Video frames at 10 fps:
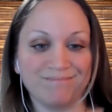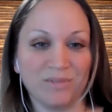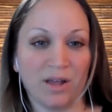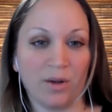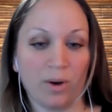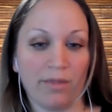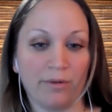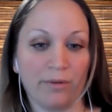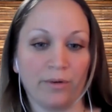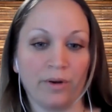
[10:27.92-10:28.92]
no
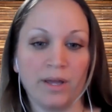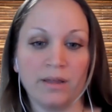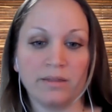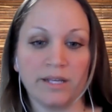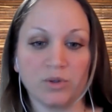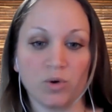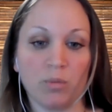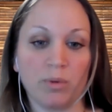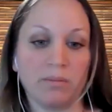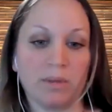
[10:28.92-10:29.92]
other things are
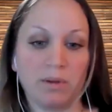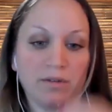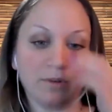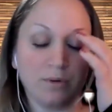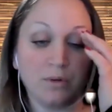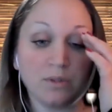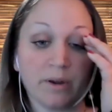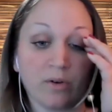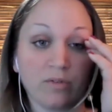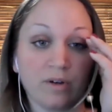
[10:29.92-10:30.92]
open. Maybe if you use
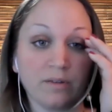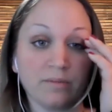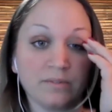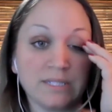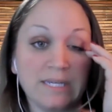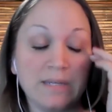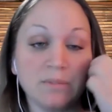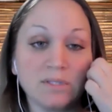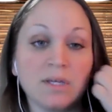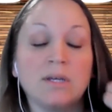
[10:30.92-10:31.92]
Microsoft
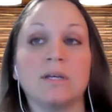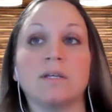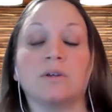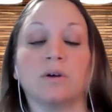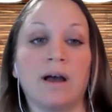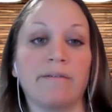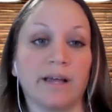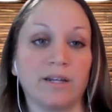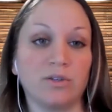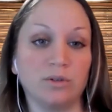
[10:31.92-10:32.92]
Teams, have
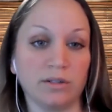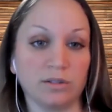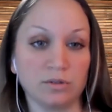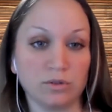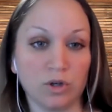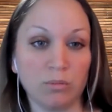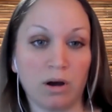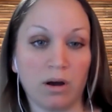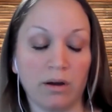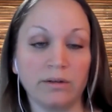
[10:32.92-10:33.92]
that do not disturb
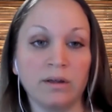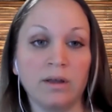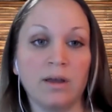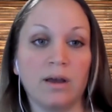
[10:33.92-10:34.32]
on.